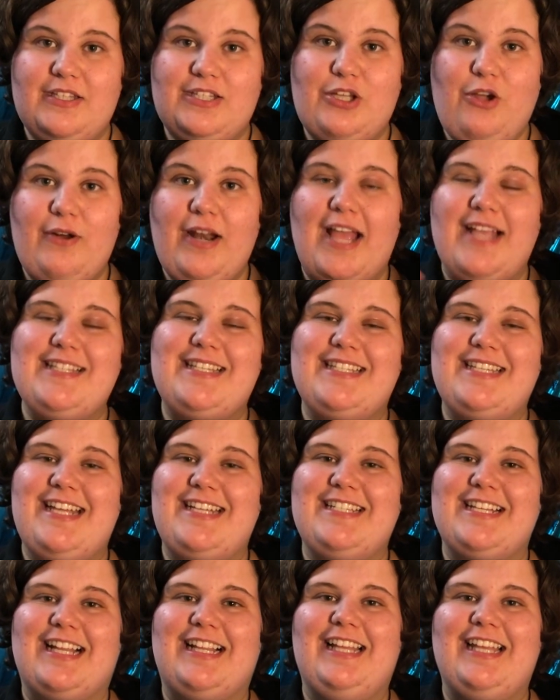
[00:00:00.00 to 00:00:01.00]
Don't
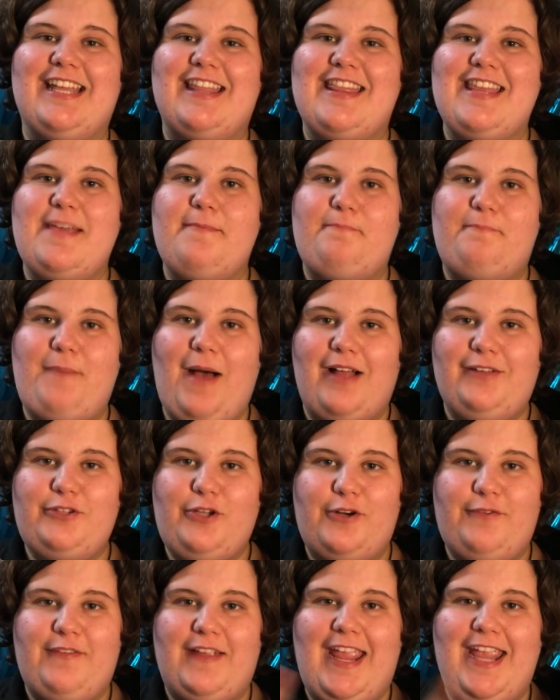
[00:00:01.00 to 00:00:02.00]
hesitate to click the bell
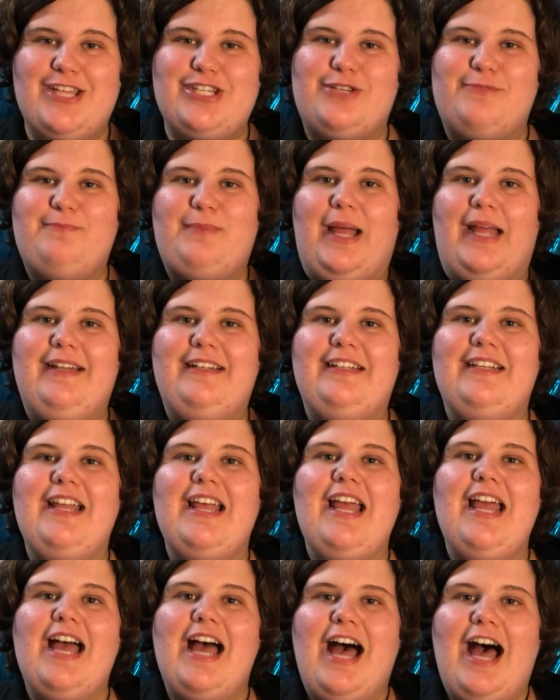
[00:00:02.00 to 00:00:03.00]
notification
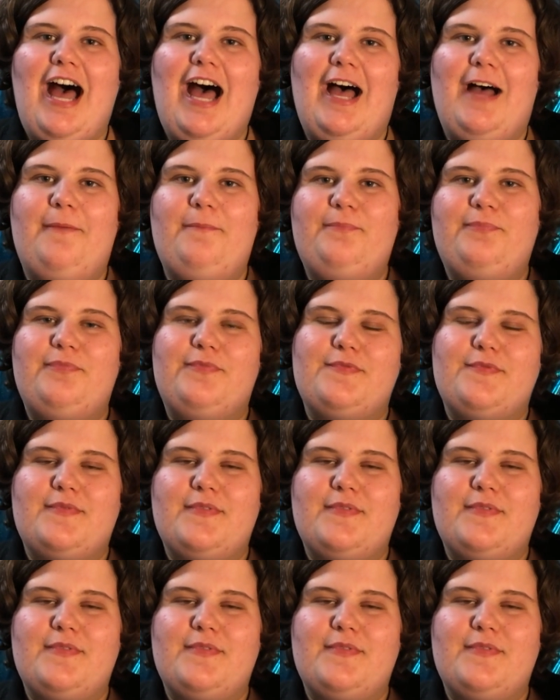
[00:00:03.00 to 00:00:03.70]
button